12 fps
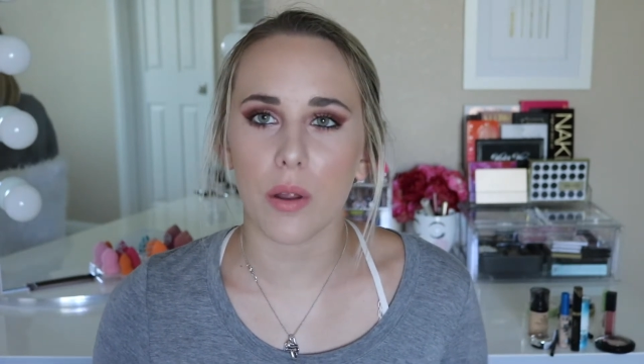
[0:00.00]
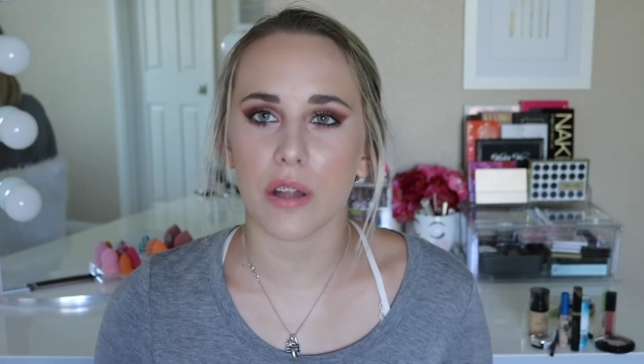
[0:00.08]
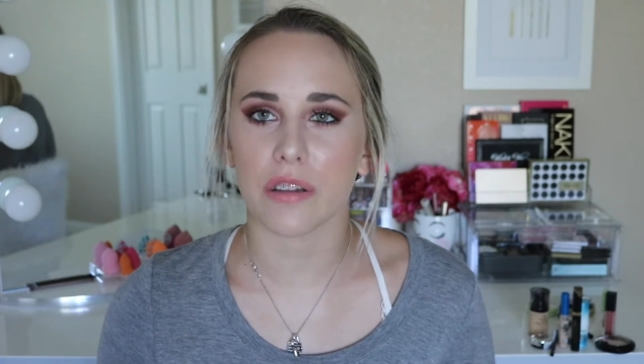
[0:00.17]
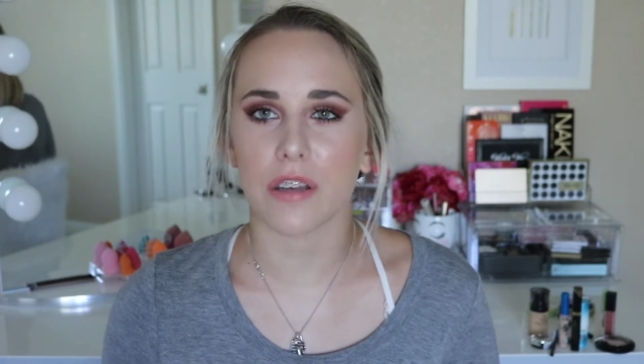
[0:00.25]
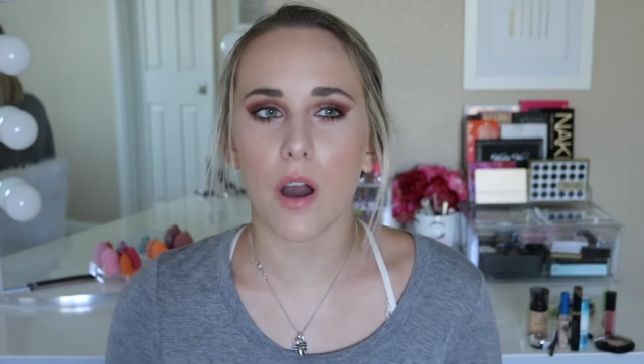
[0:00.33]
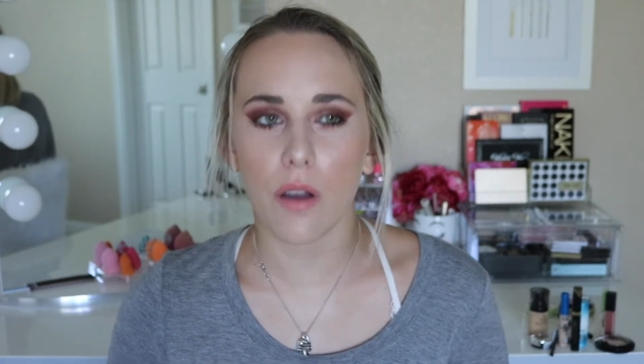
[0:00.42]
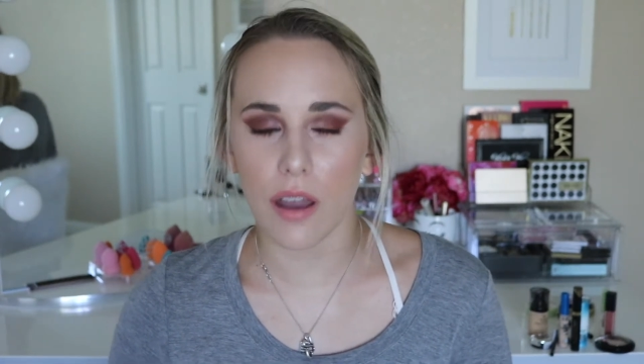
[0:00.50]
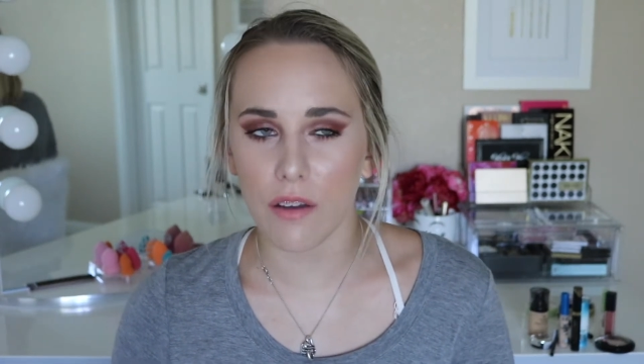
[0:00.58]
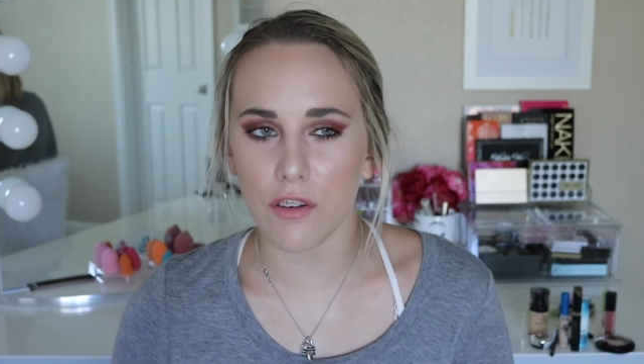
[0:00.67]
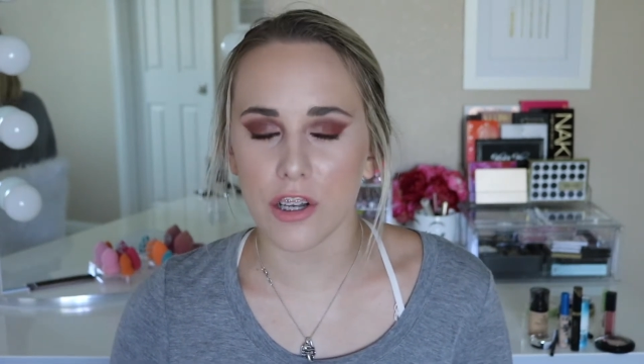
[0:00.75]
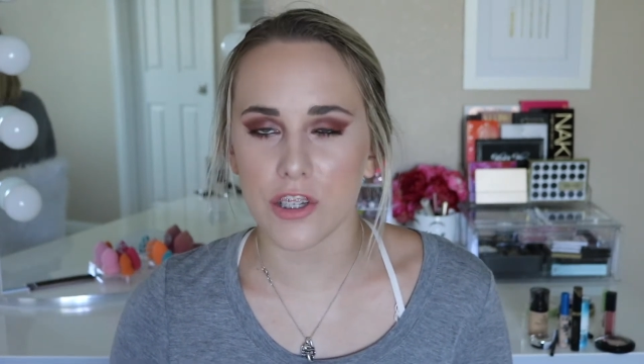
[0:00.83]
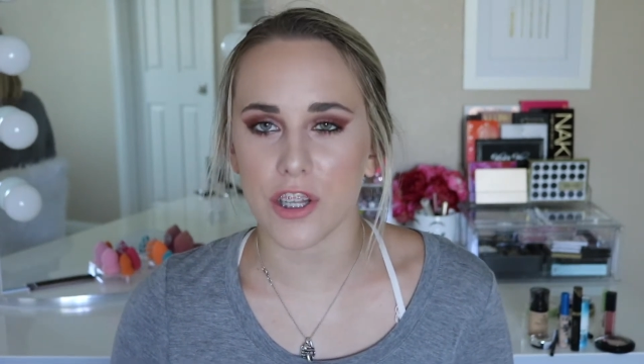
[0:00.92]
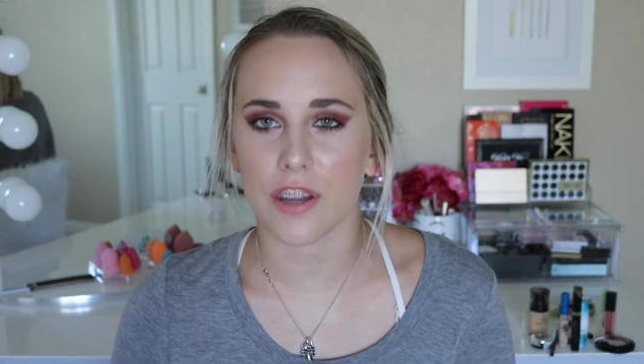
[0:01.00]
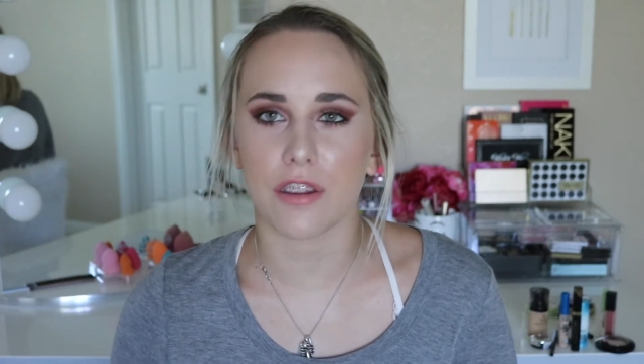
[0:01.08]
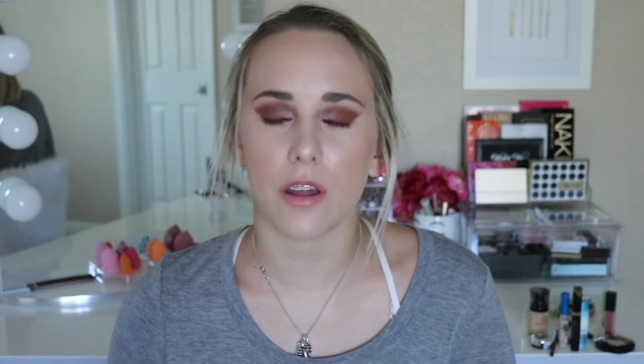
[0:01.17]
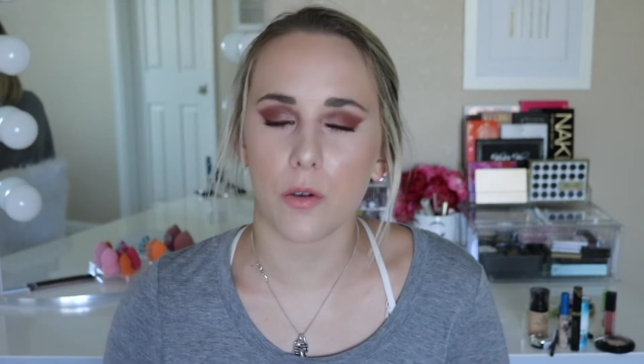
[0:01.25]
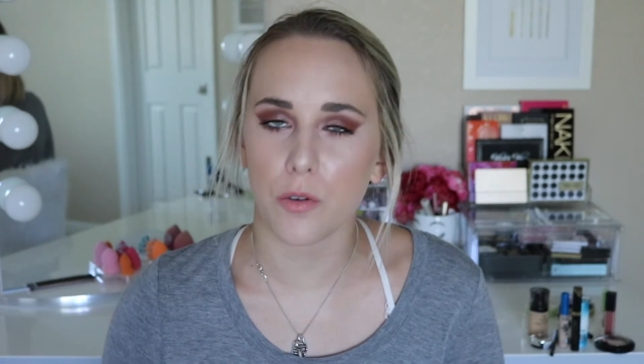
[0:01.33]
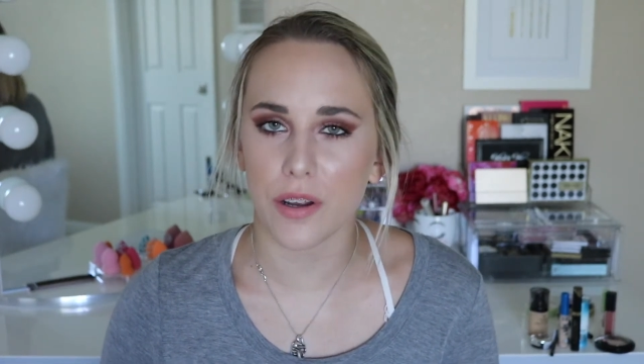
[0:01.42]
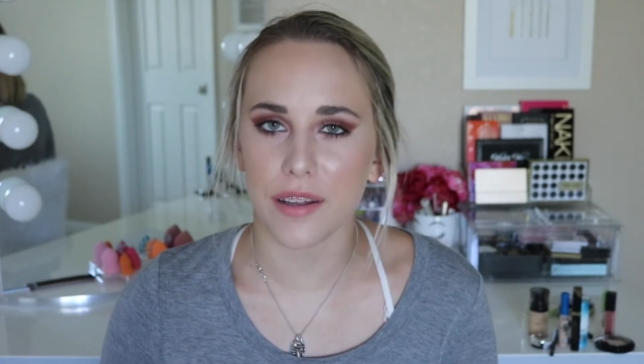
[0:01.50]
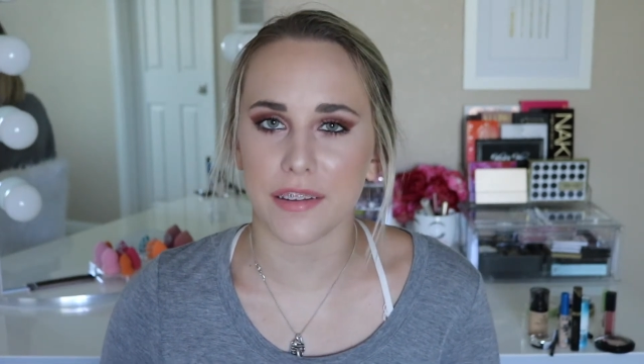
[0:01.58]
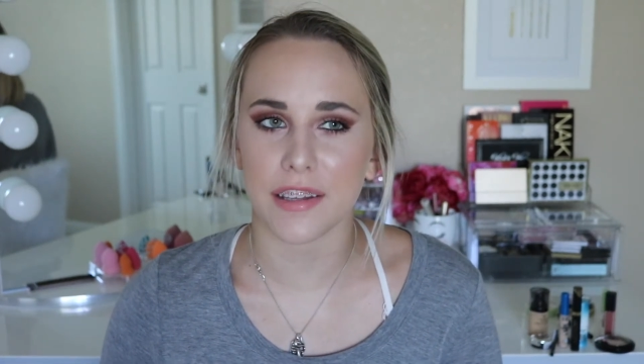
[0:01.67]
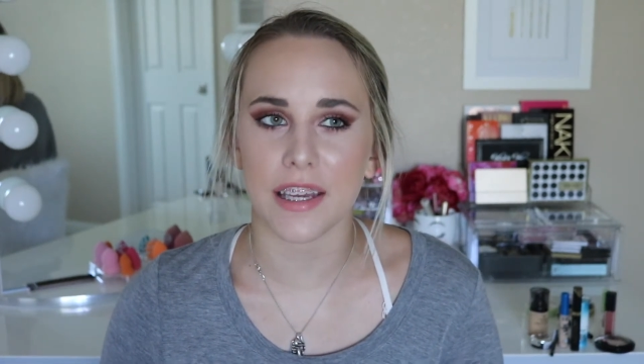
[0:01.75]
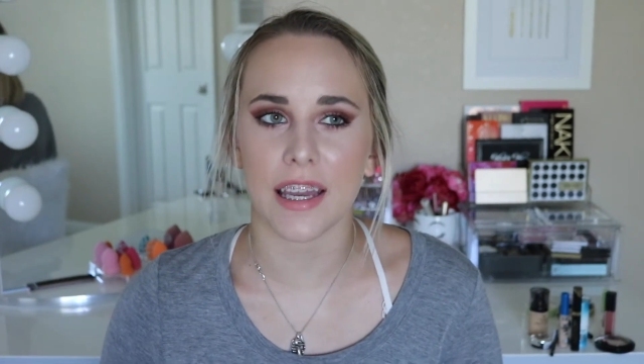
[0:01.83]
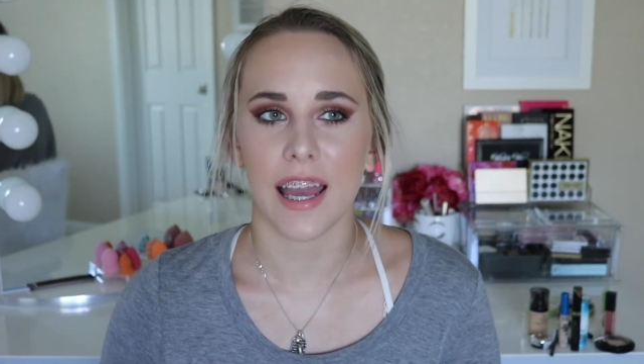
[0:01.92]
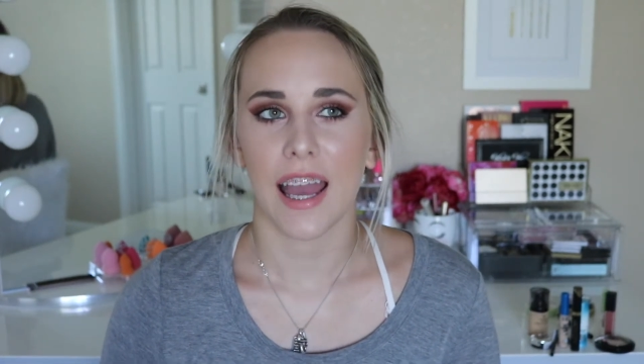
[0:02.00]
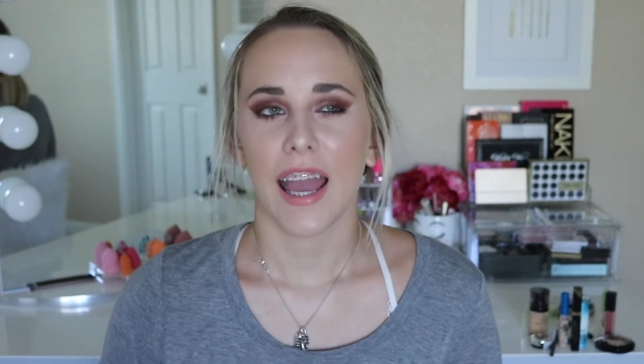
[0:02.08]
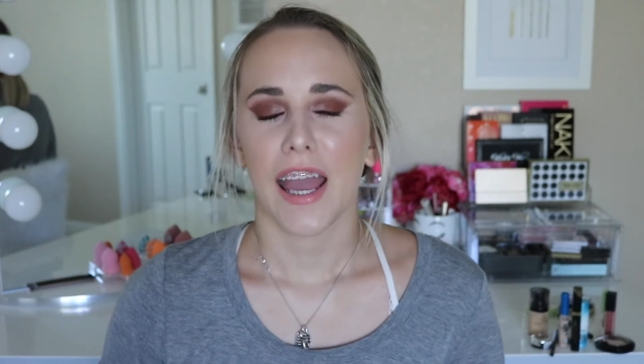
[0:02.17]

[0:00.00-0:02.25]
There's no coverage. It's so greasy.